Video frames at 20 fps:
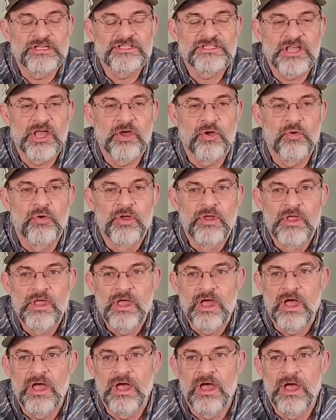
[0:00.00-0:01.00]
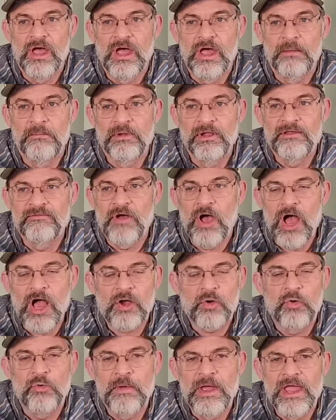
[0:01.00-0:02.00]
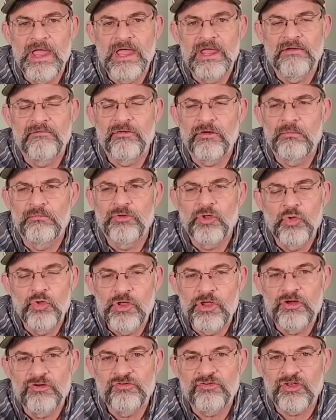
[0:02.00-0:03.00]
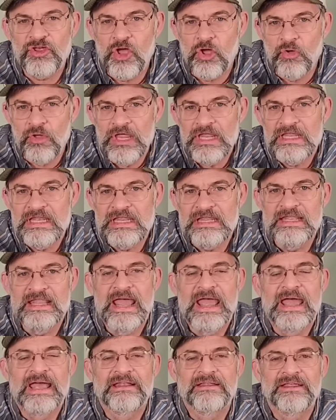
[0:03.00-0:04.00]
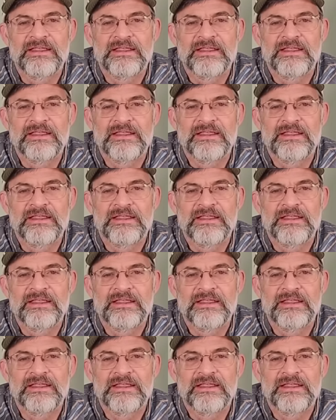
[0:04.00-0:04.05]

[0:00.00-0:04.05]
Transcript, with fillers: So uh, I believe Aquaman from two years ago, he did that.